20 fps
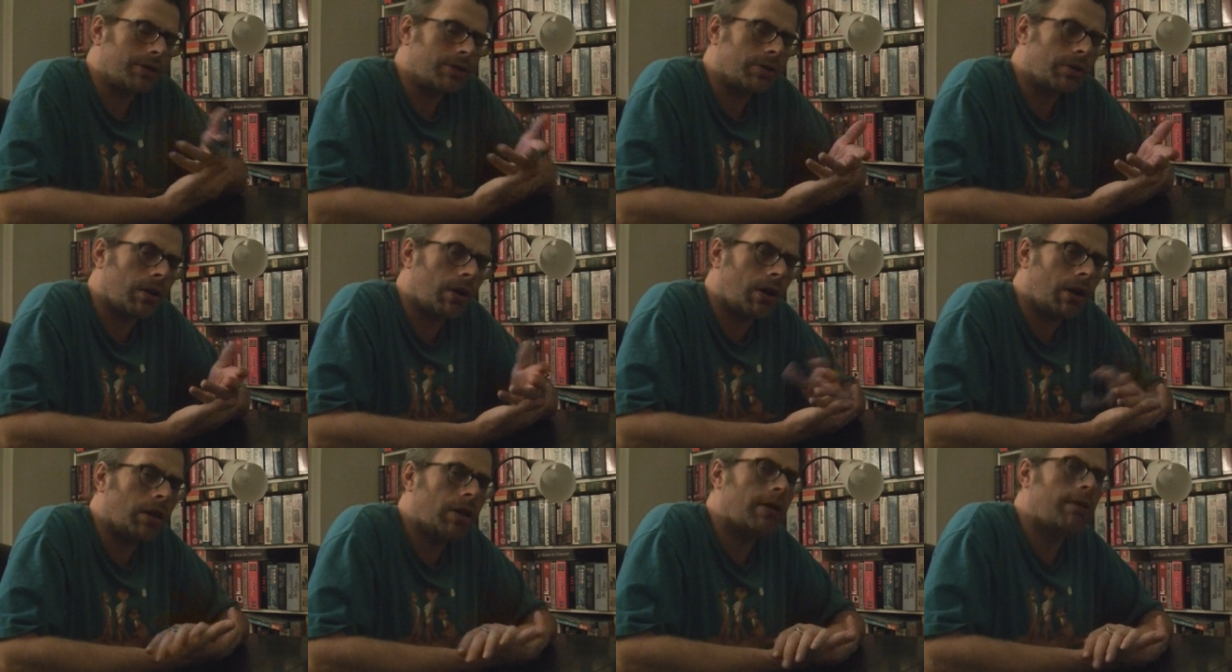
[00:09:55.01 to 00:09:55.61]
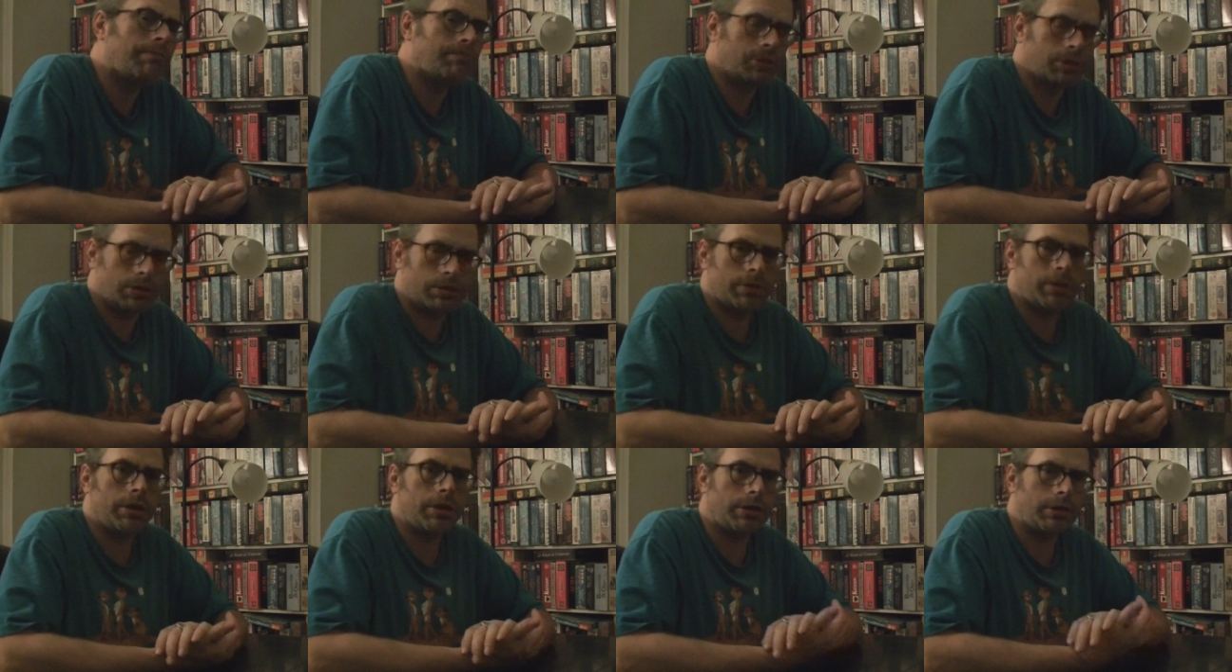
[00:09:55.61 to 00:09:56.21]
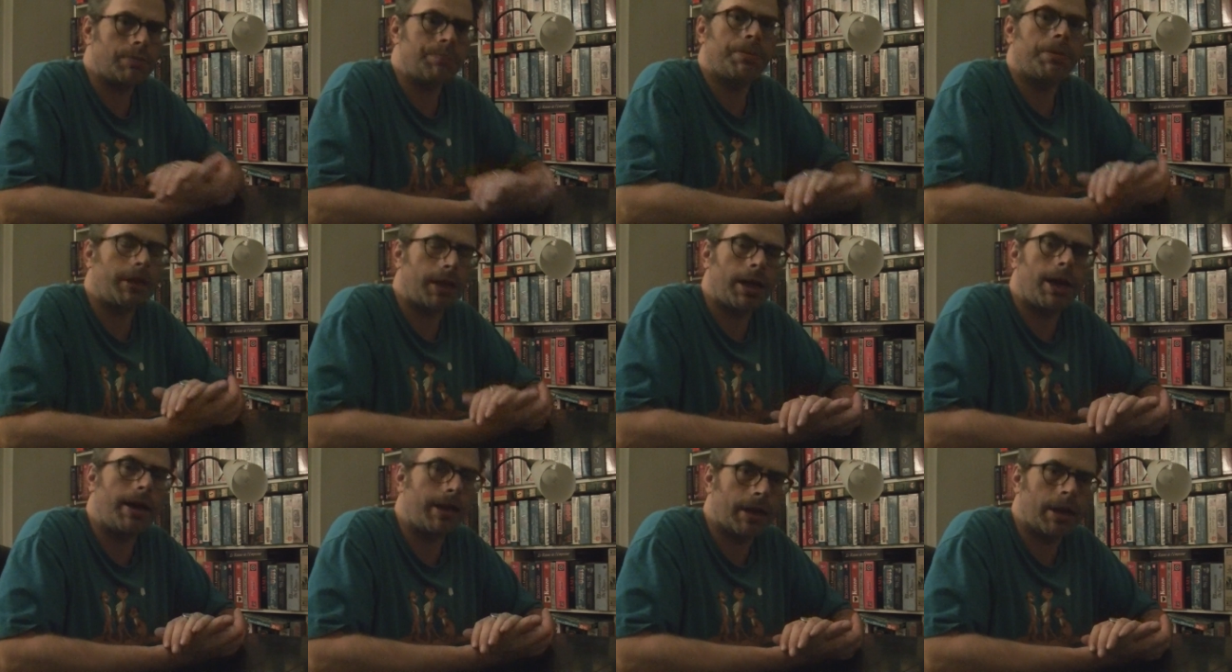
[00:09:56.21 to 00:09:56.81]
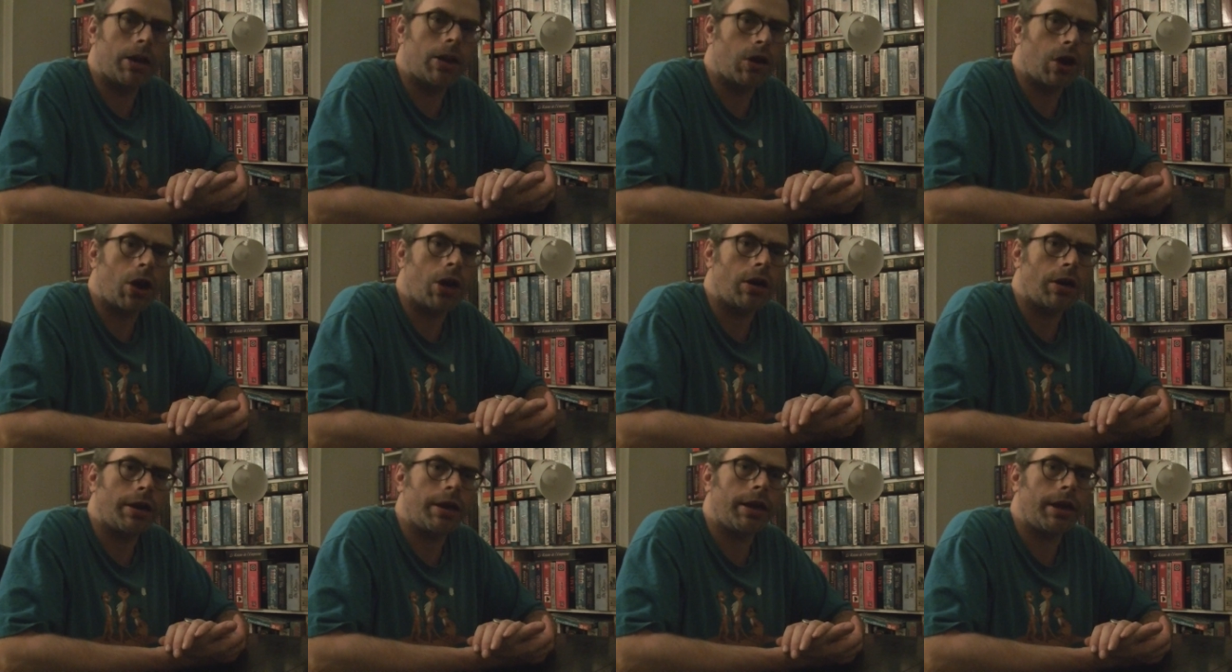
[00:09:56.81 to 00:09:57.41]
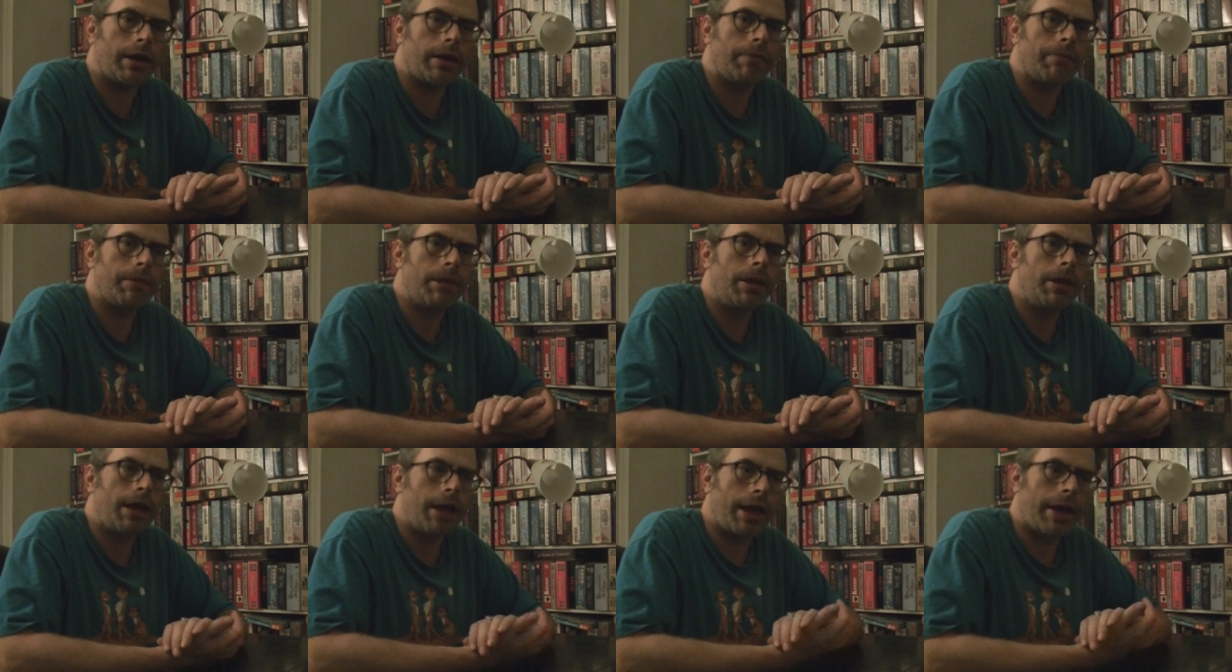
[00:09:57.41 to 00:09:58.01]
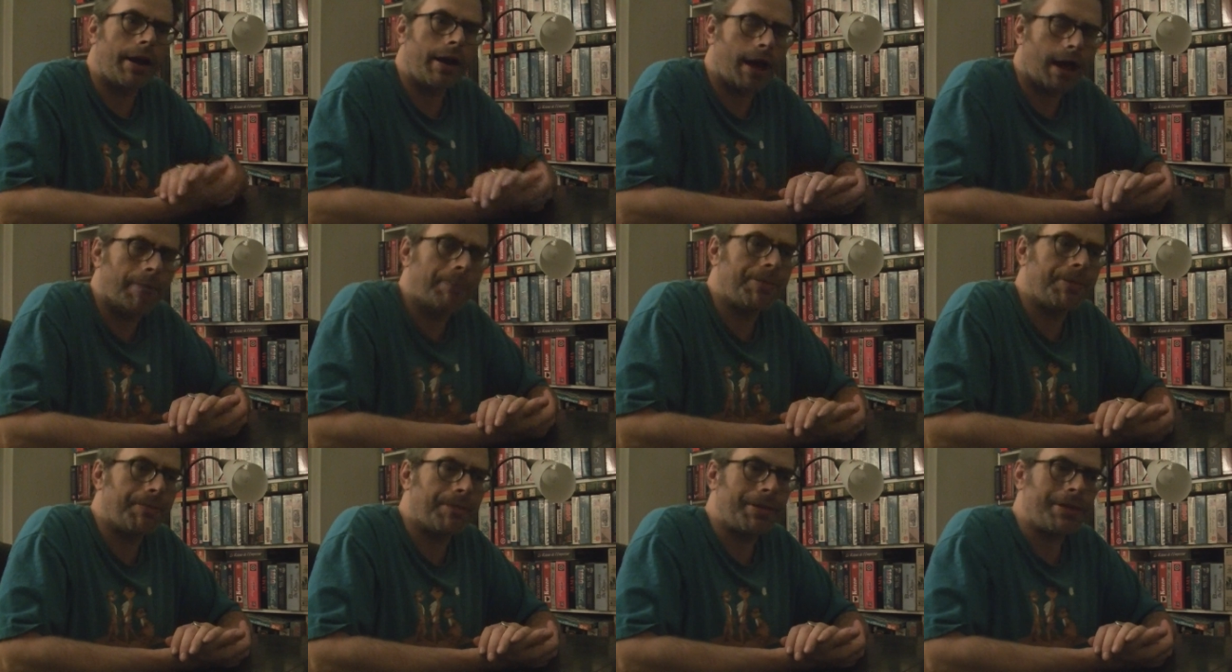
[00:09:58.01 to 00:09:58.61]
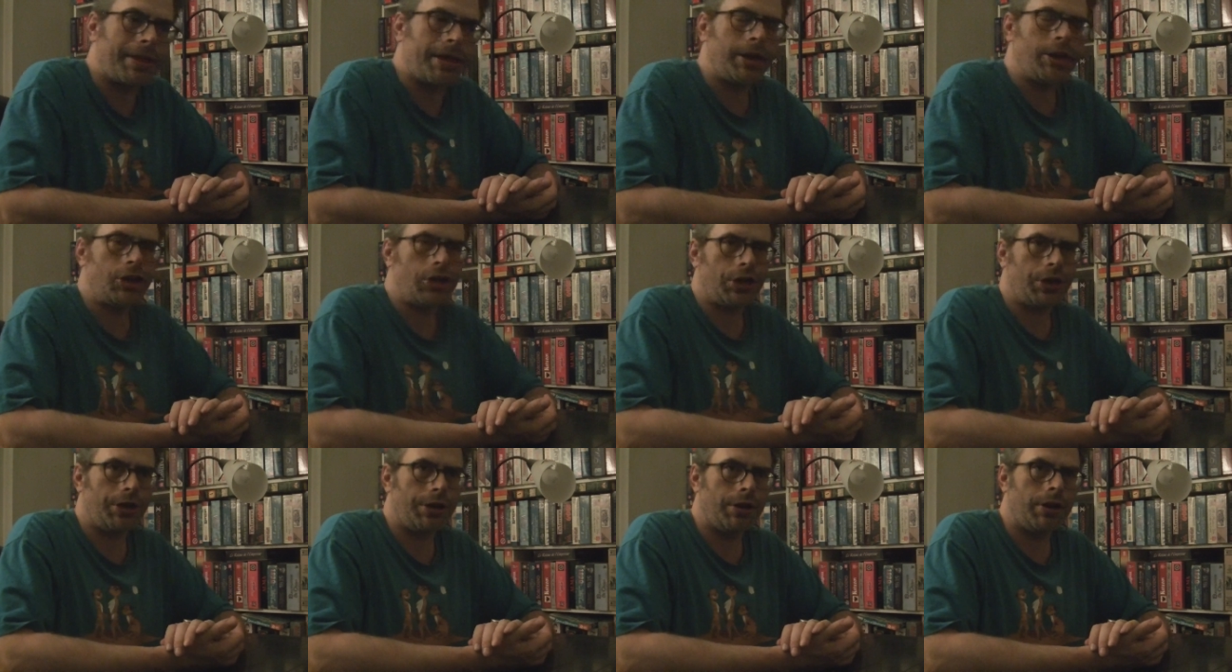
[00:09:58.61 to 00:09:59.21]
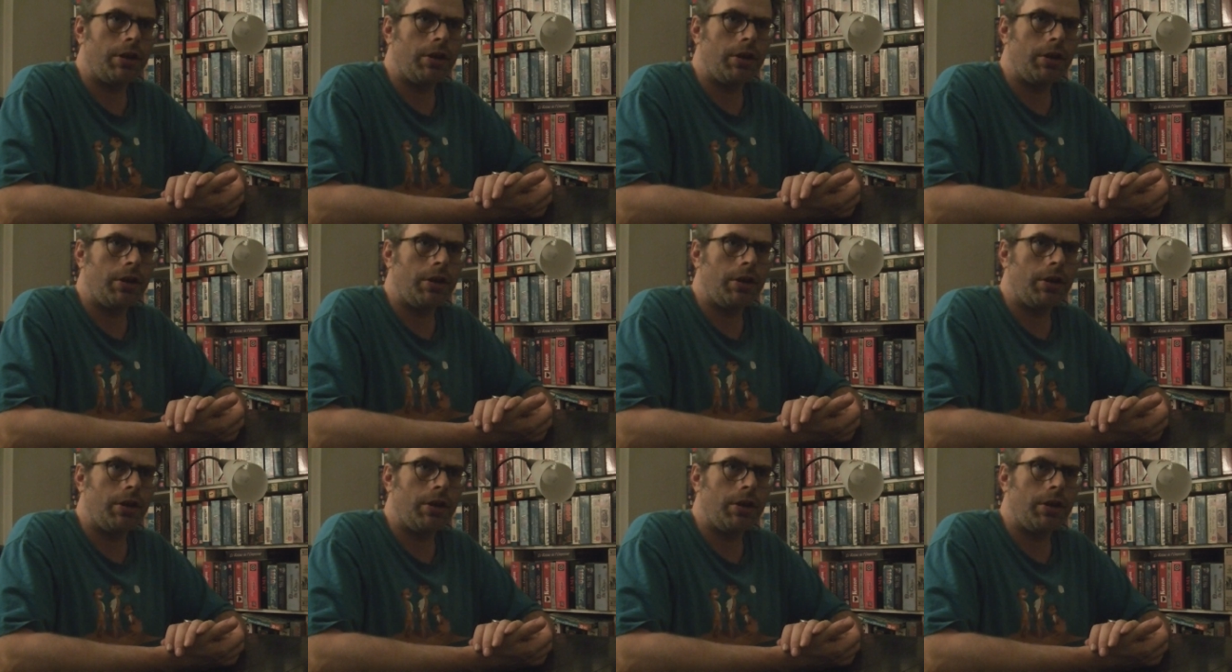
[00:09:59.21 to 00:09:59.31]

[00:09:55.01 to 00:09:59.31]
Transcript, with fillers: So all I'm doing is playing a card game and an optimization